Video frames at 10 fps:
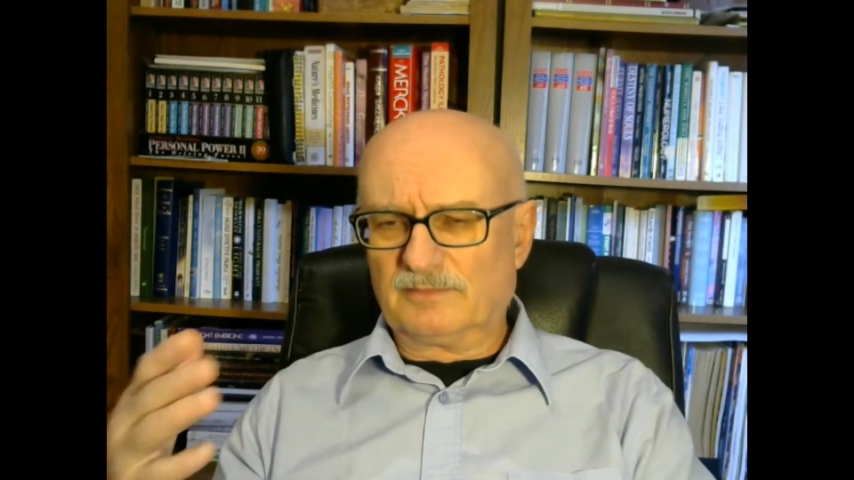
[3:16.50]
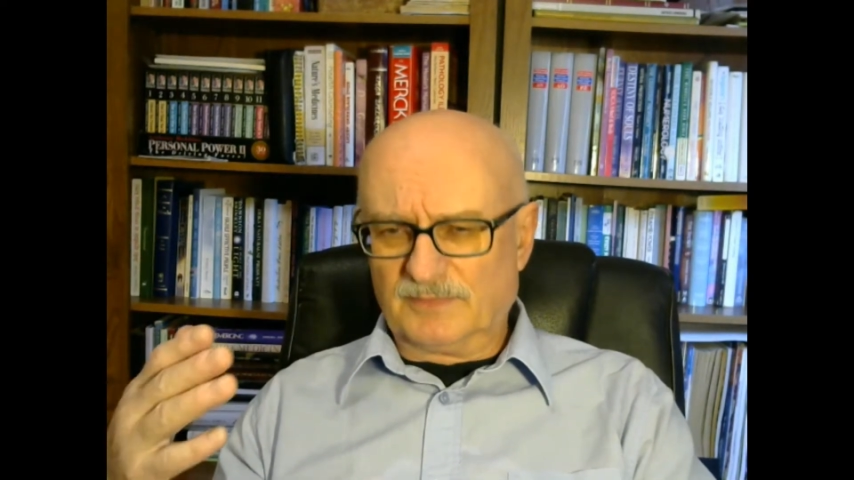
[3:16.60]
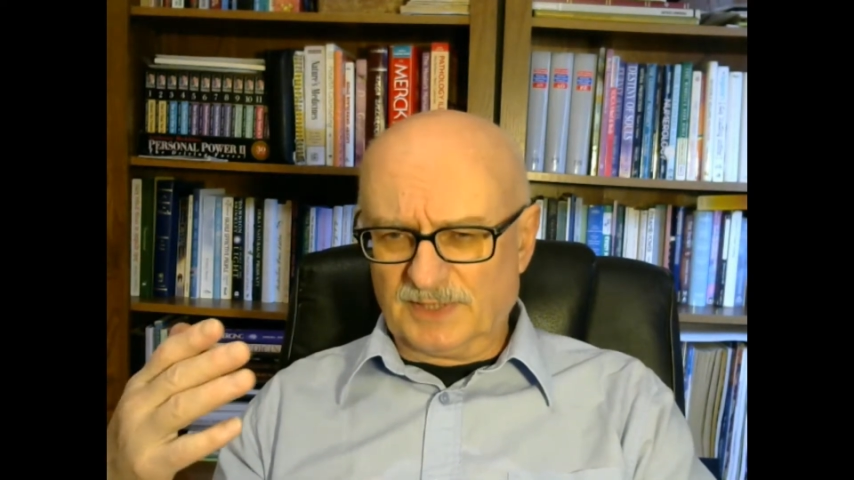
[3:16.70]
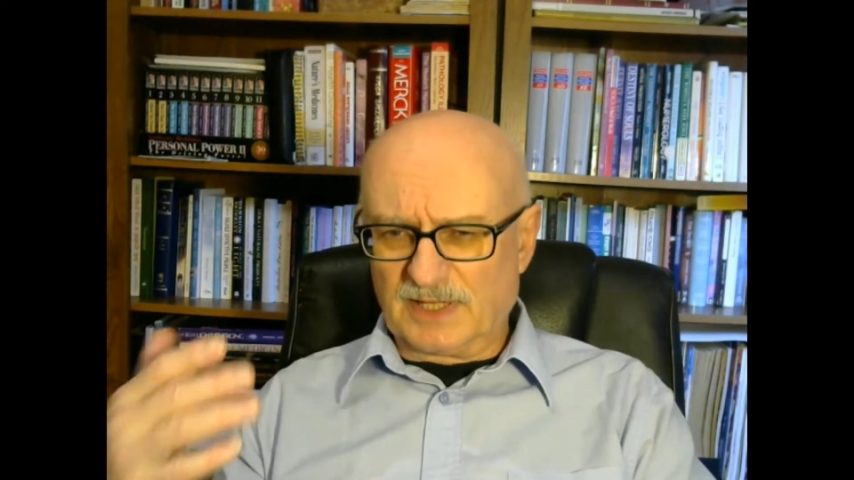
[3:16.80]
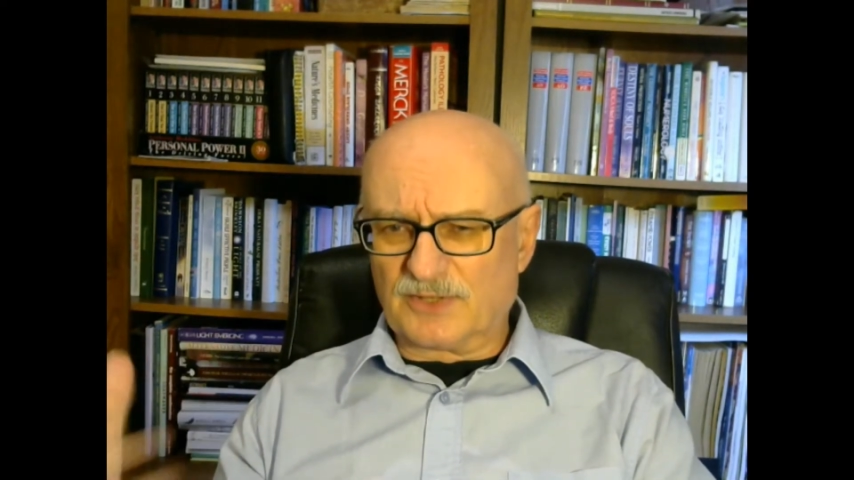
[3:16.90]

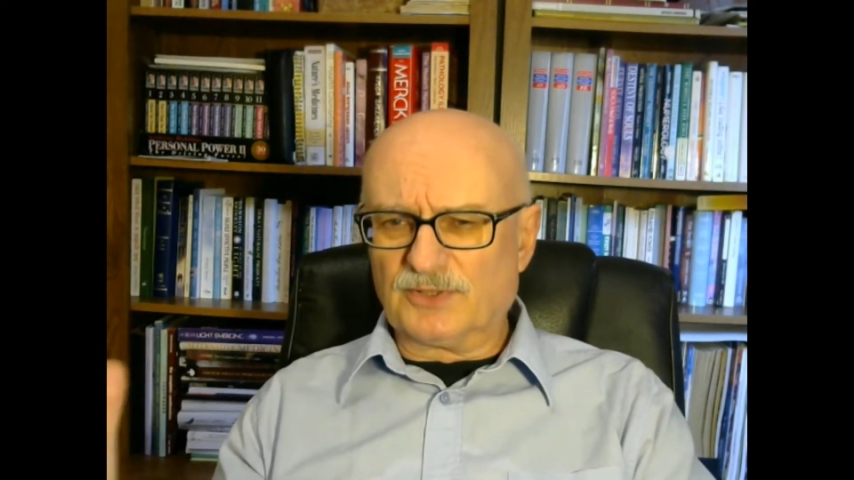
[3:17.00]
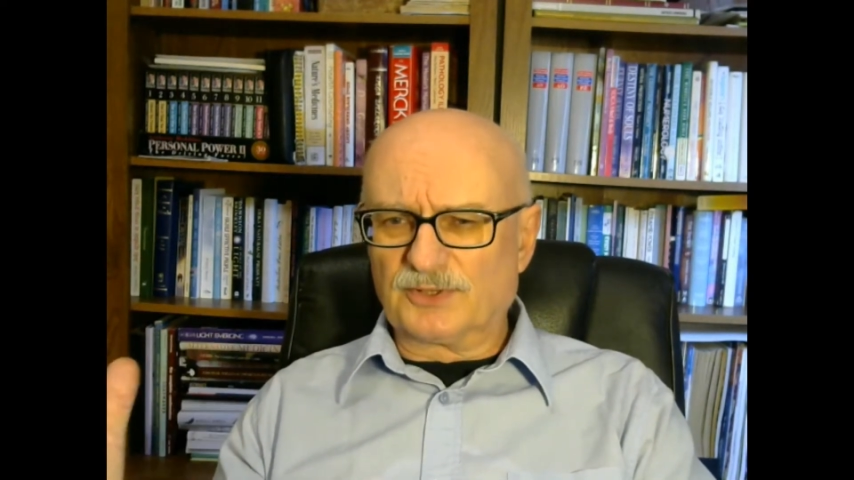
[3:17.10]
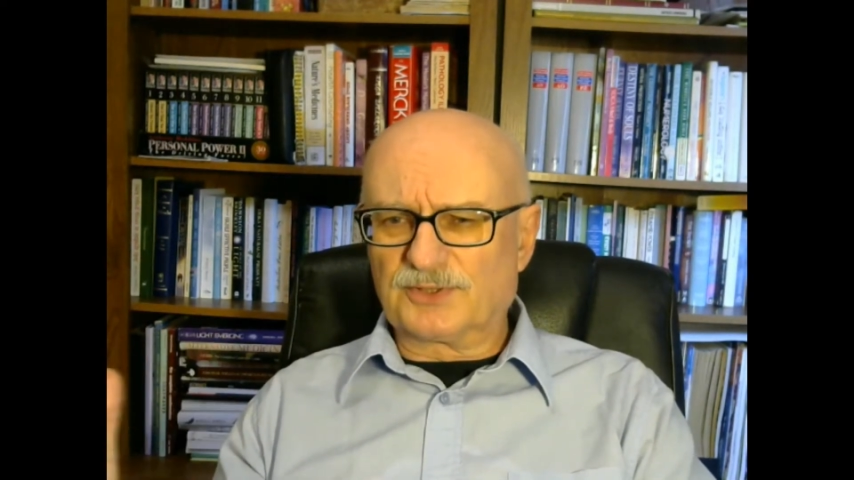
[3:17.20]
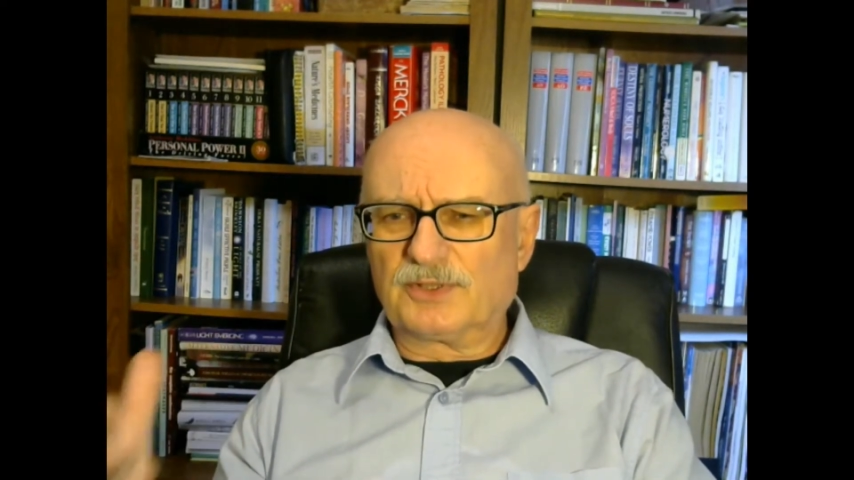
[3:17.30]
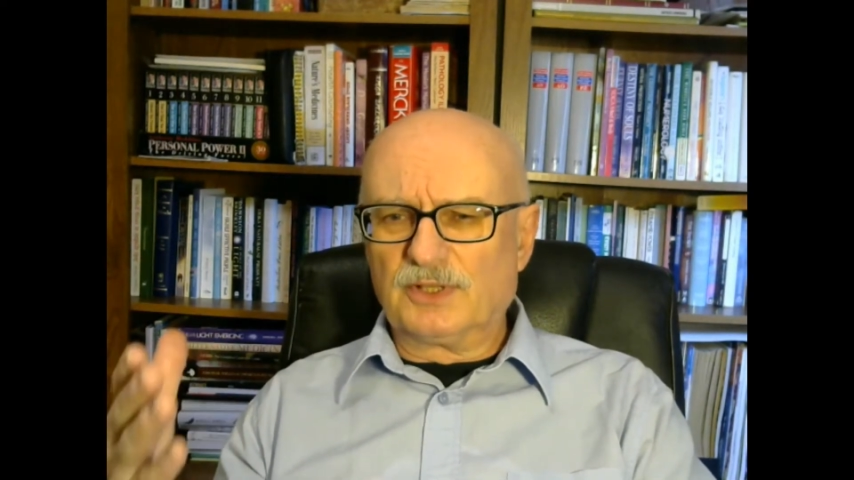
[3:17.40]
They are
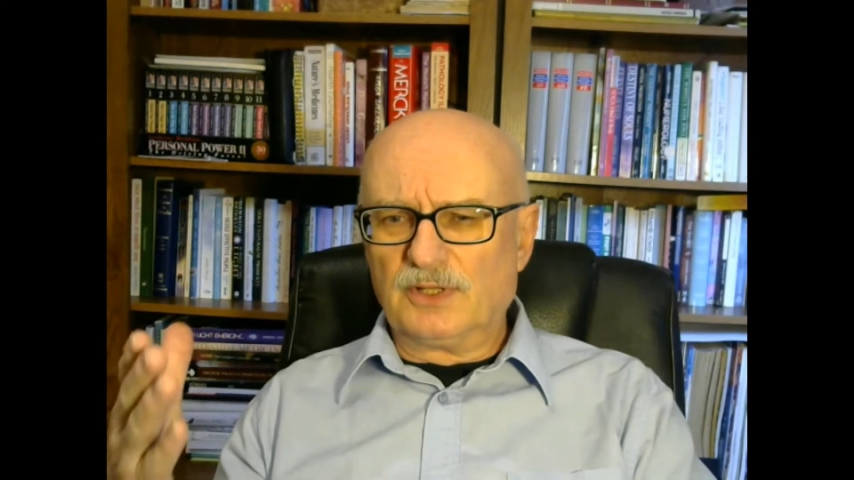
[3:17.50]
not